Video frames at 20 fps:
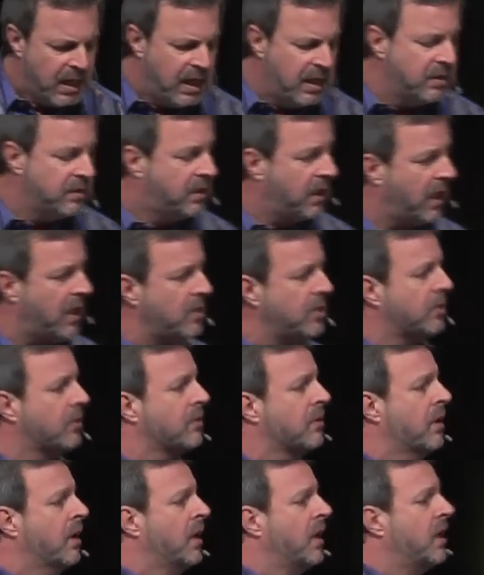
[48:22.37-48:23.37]
And
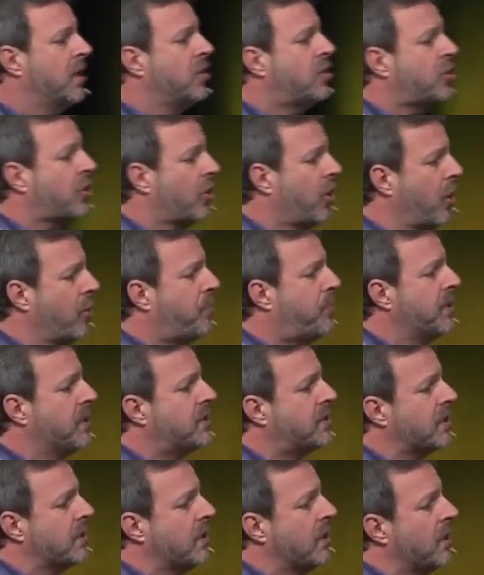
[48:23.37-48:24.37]
Daniel
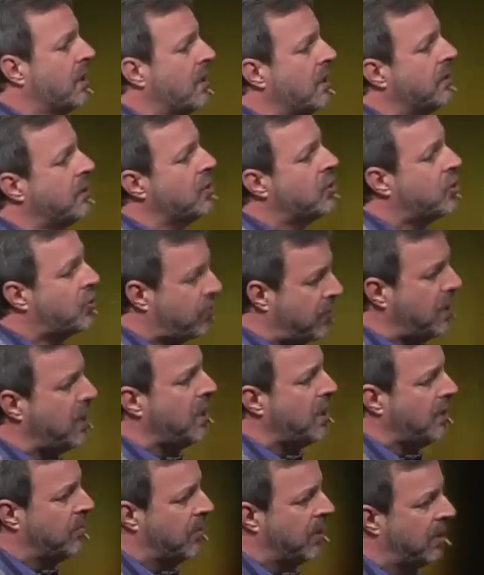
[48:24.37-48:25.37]
interprets the
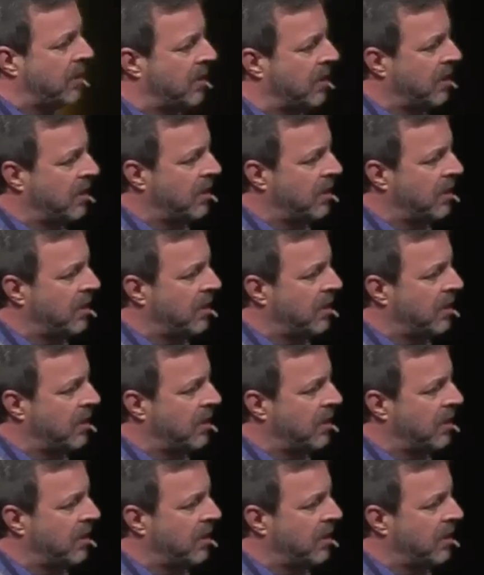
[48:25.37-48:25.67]
dream